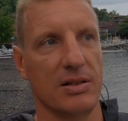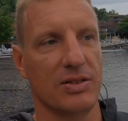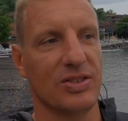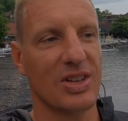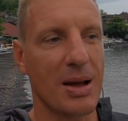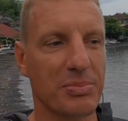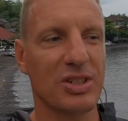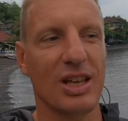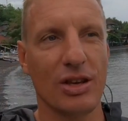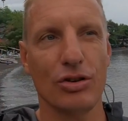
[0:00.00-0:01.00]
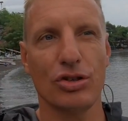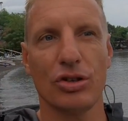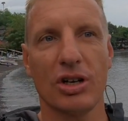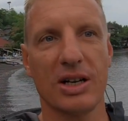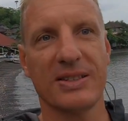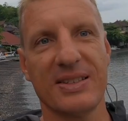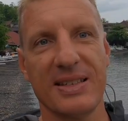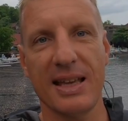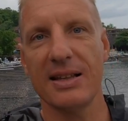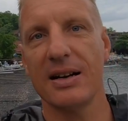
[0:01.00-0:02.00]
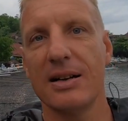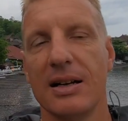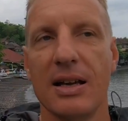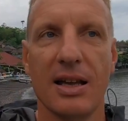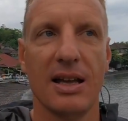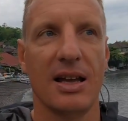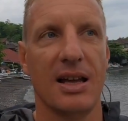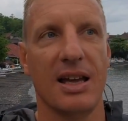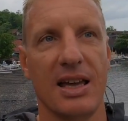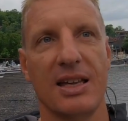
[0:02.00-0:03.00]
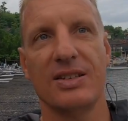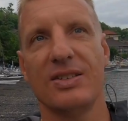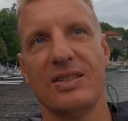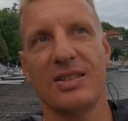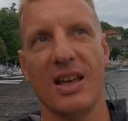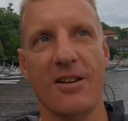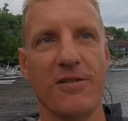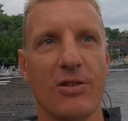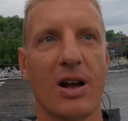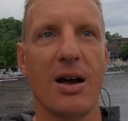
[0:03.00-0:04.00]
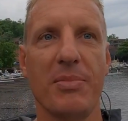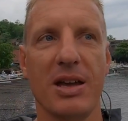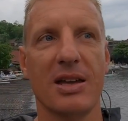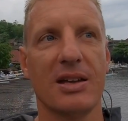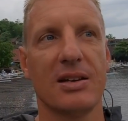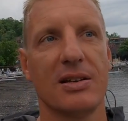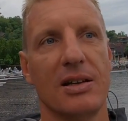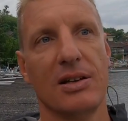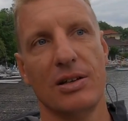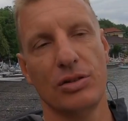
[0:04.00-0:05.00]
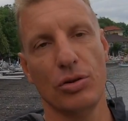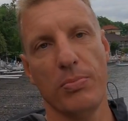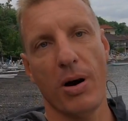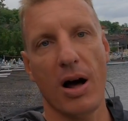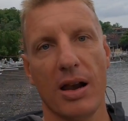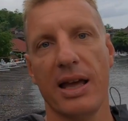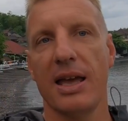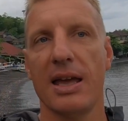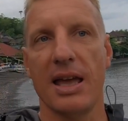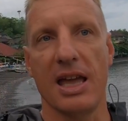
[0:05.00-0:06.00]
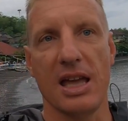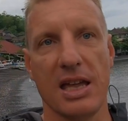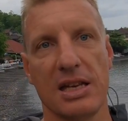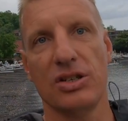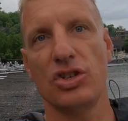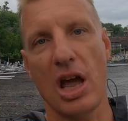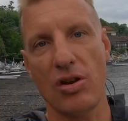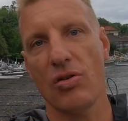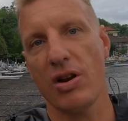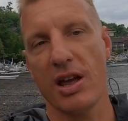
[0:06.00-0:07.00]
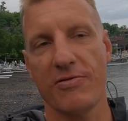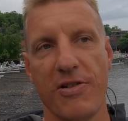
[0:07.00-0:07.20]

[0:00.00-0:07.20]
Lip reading: Something you should consider is if you're coming to Bali in January and